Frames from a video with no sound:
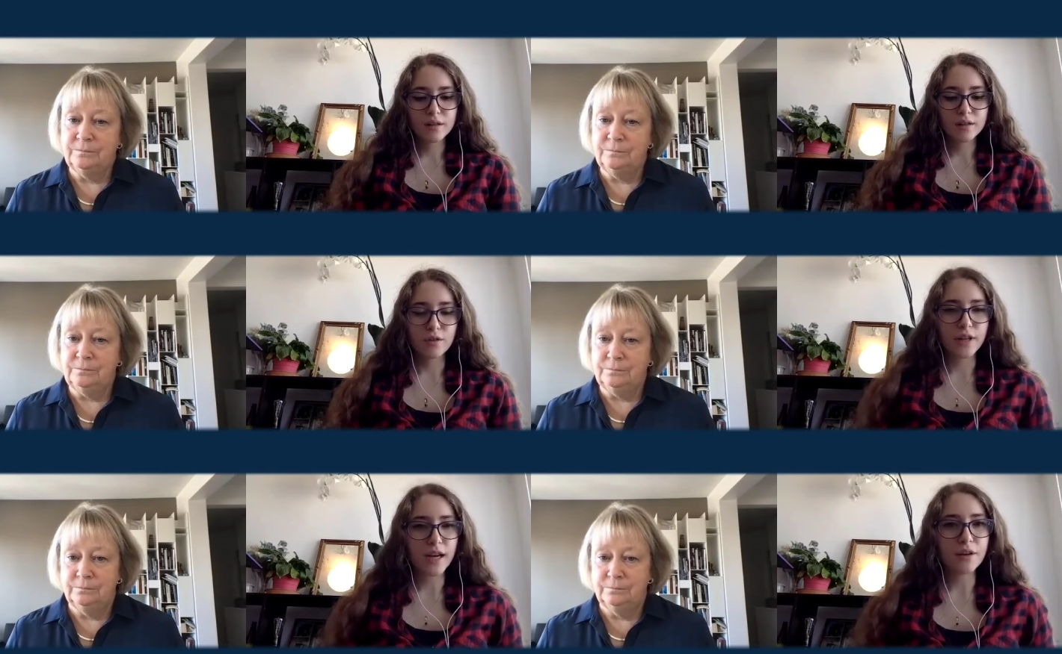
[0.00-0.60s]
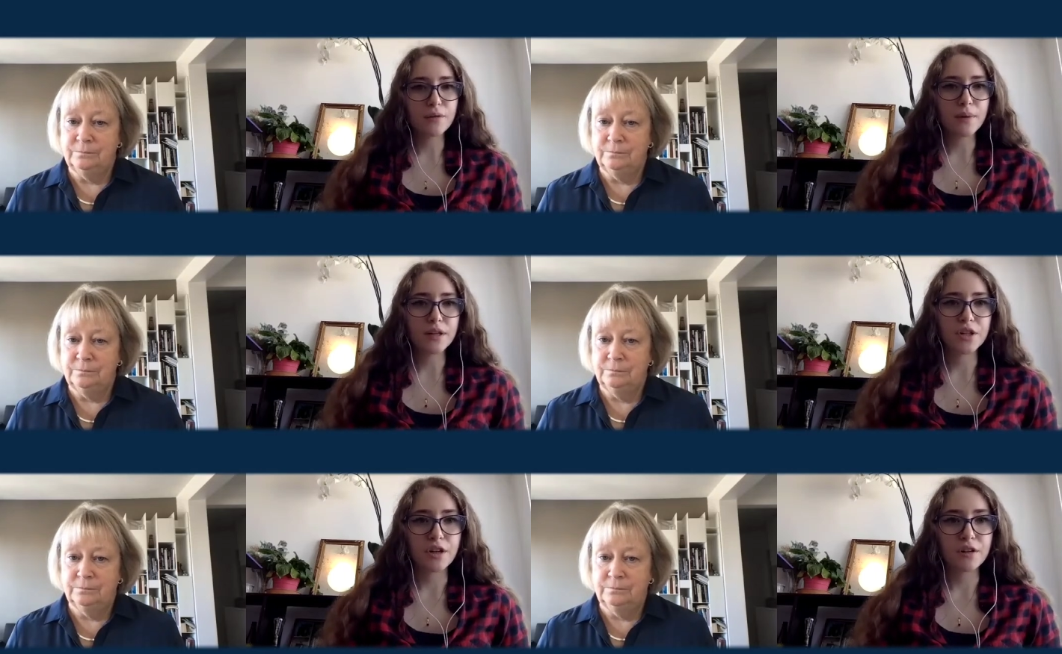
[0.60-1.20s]
Speaker 1: So yeah, you
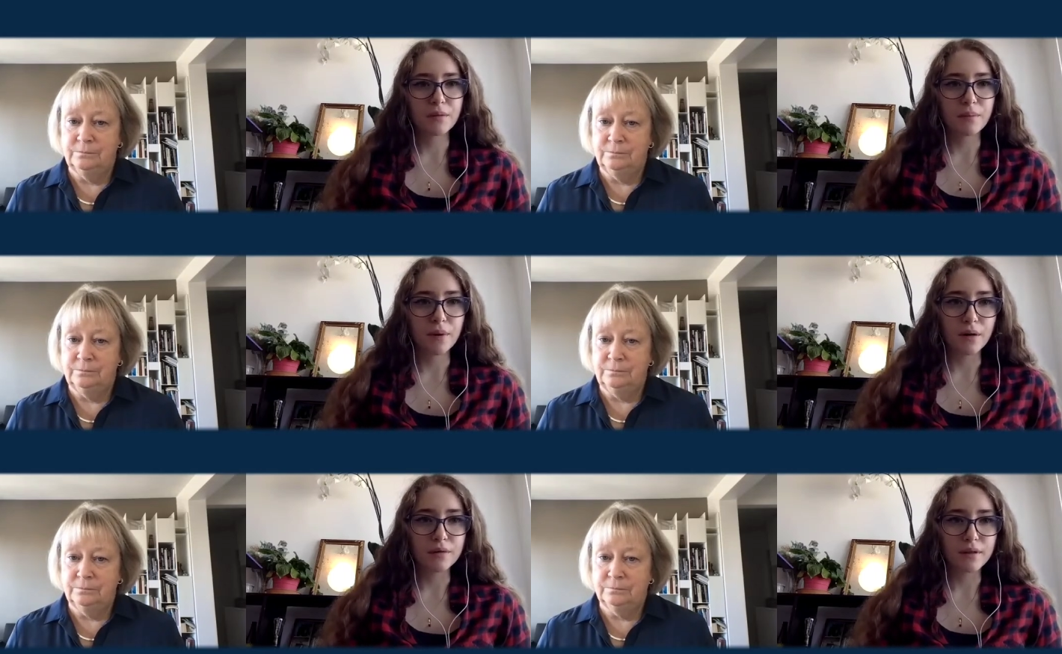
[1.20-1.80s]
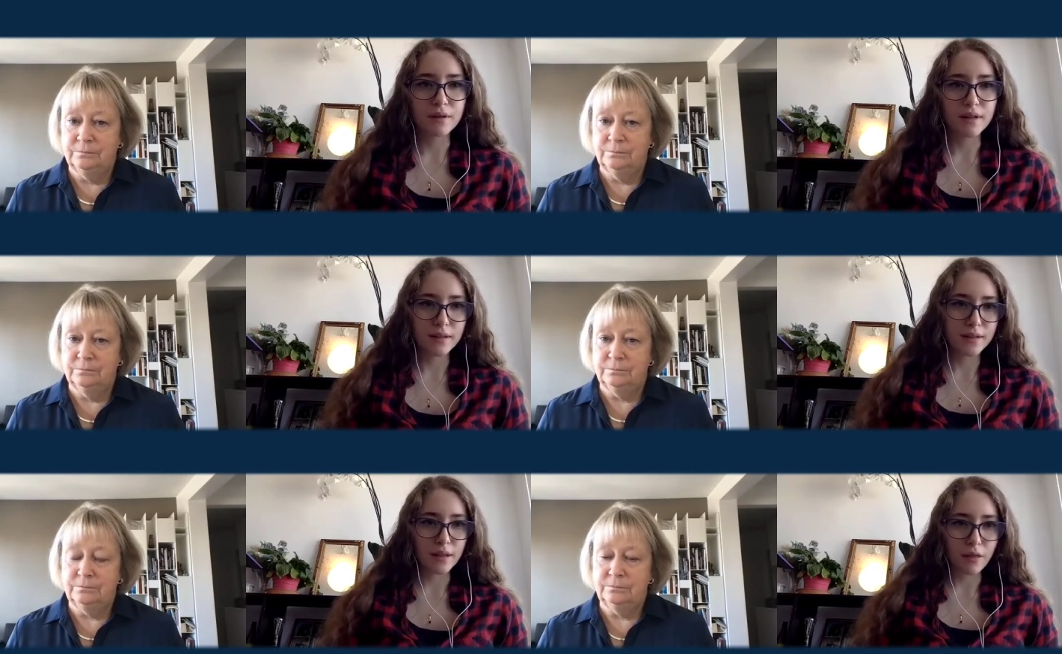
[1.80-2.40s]
mentioned about
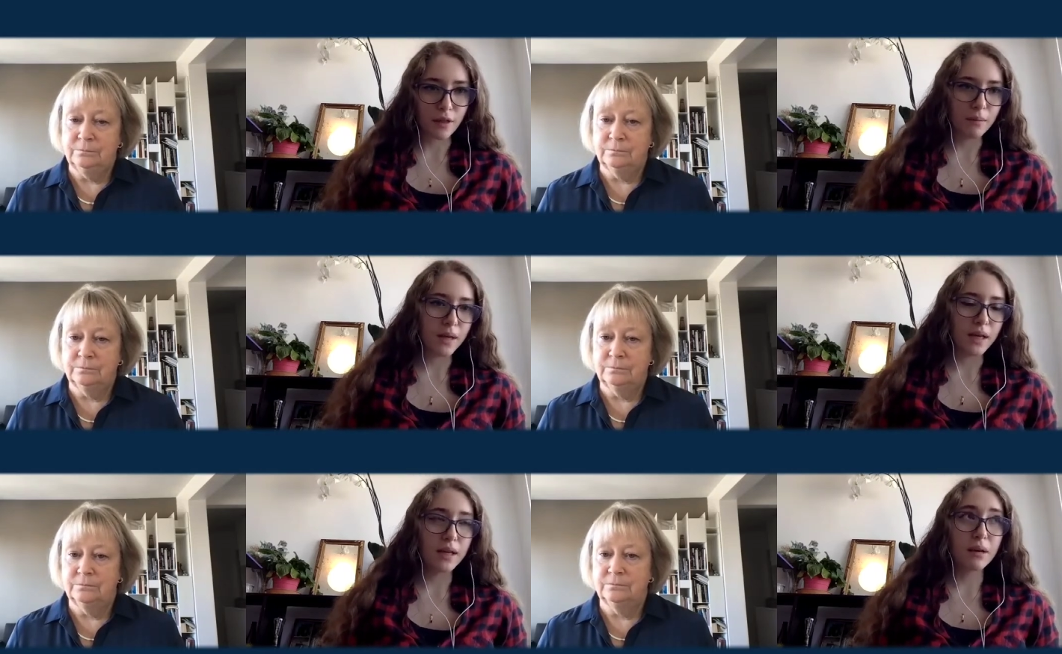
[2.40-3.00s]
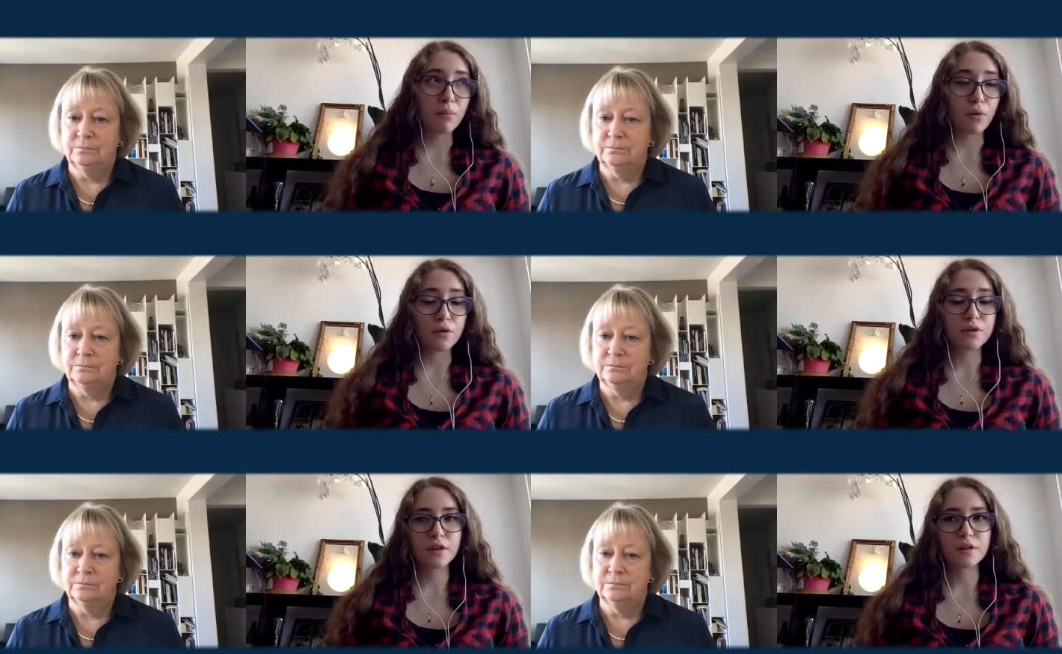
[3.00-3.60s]
this thing being
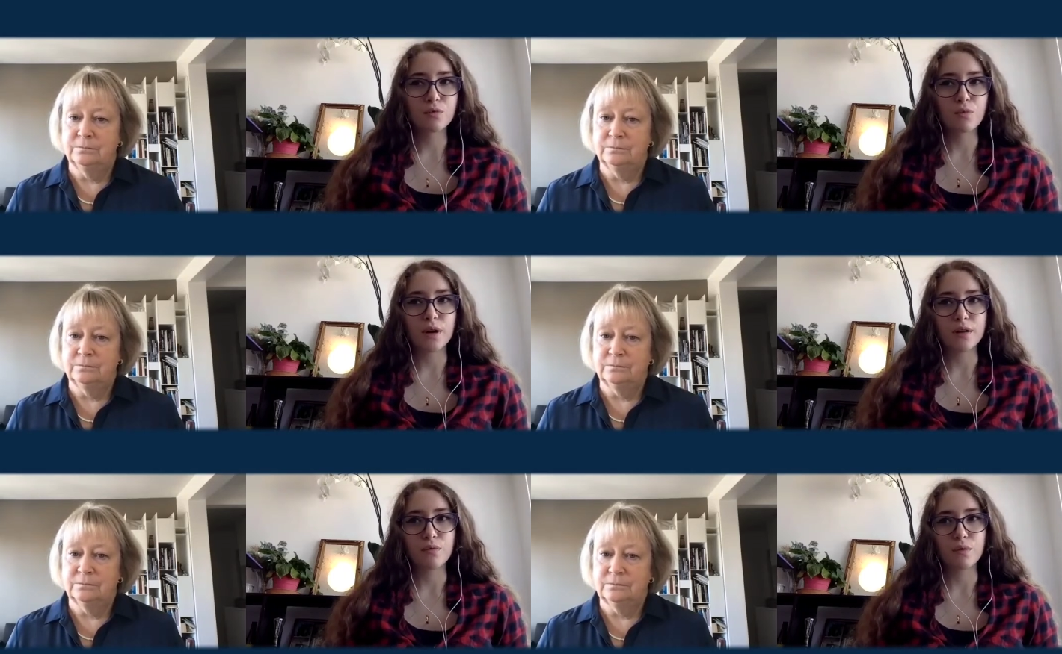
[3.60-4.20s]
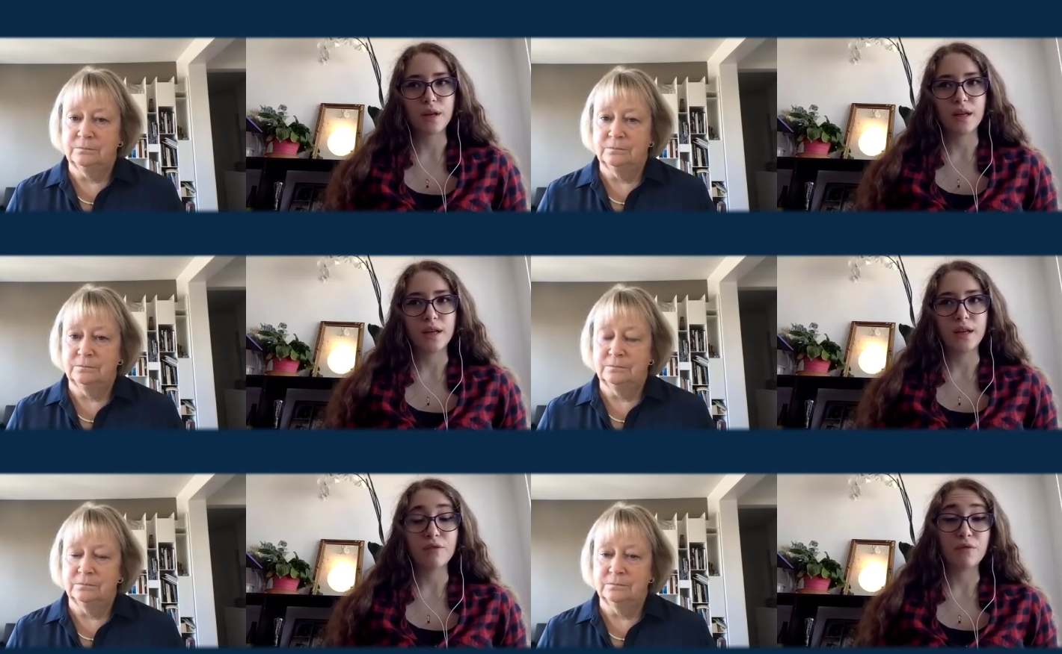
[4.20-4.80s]
important when
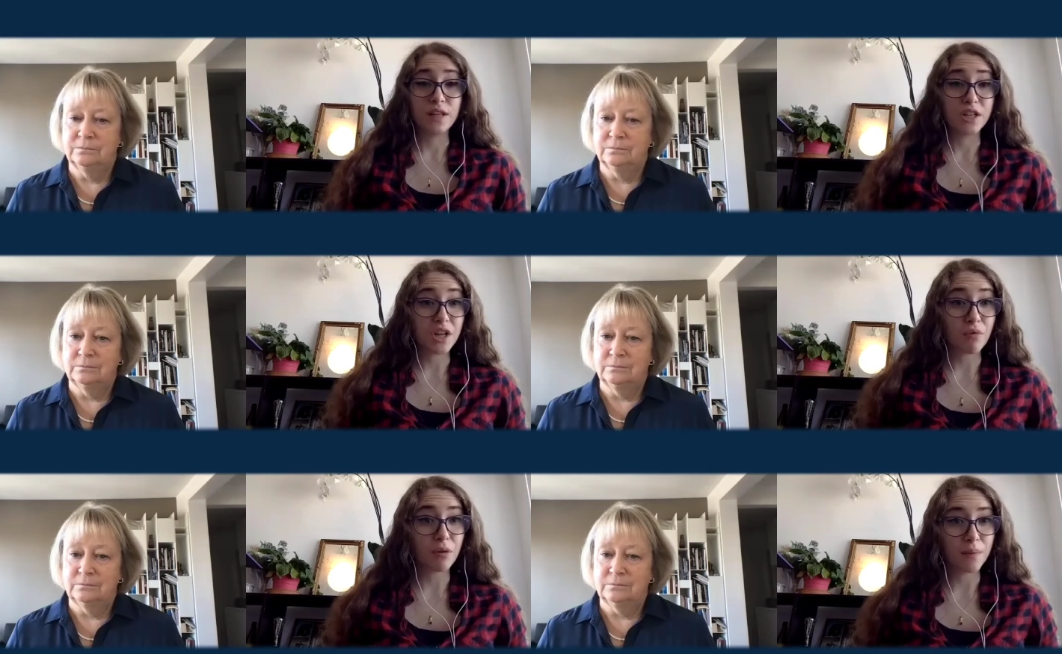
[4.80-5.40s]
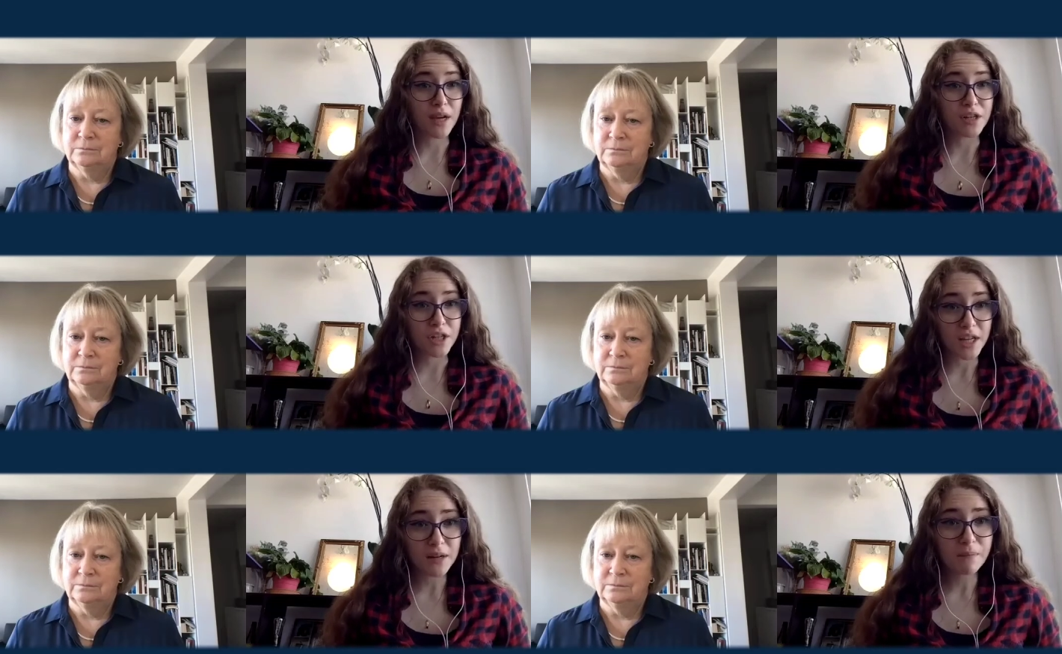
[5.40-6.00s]
we finish our
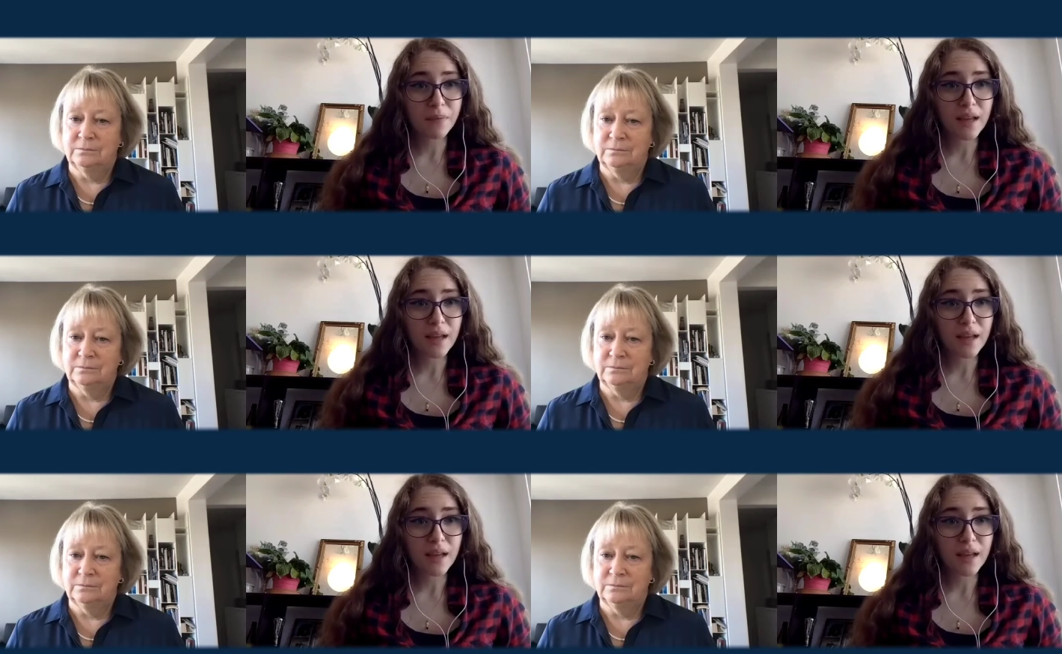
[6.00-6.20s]
PhD.